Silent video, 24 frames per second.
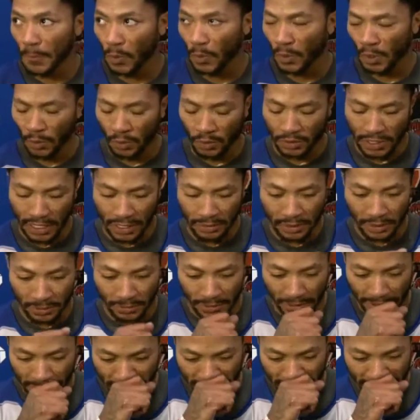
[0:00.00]
Was able to
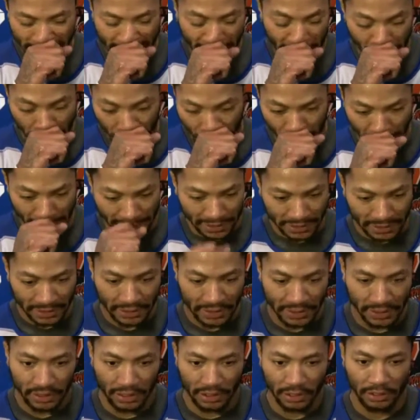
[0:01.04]
play the entire practice,
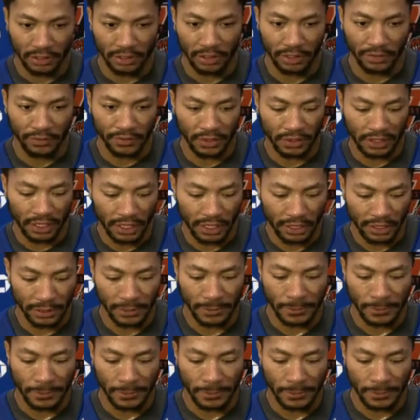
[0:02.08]
so I feel all right.